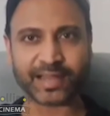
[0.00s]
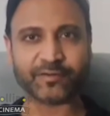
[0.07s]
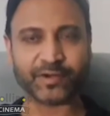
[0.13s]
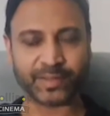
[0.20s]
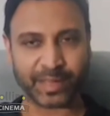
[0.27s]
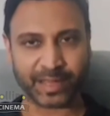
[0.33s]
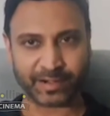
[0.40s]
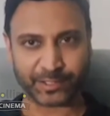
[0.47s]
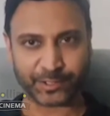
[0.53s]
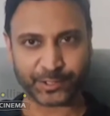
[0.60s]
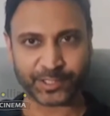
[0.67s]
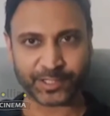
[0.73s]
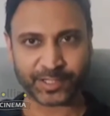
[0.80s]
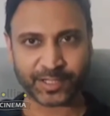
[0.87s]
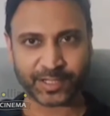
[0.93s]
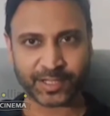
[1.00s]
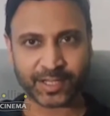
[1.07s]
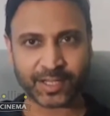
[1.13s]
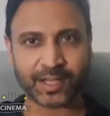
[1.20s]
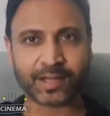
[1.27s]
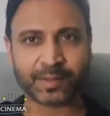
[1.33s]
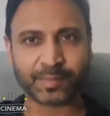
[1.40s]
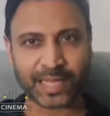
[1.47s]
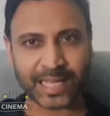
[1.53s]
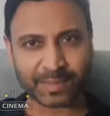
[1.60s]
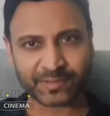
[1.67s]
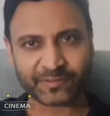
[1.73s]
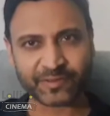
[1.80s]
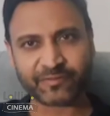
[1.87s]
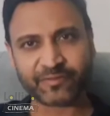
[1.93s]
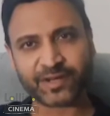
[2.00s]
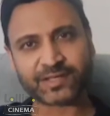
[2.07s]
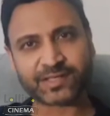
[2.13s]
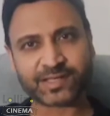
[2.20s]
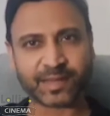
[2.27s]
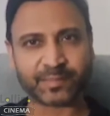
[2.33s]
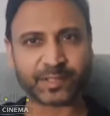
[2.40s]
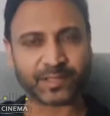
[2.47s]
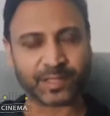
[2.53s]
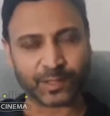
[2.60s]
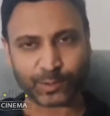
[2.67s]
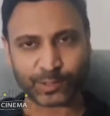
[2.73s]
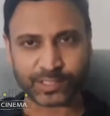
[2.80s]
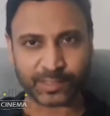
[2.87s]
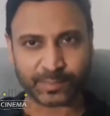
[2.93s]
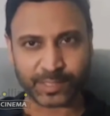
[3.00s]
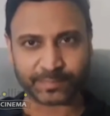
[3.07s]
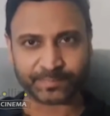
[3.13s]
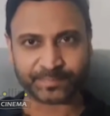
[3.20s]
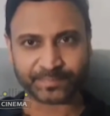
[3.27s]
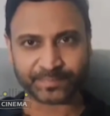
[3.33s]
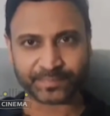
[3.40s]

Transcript: and remarriage. Perhaps for the first time in Telugu cinema.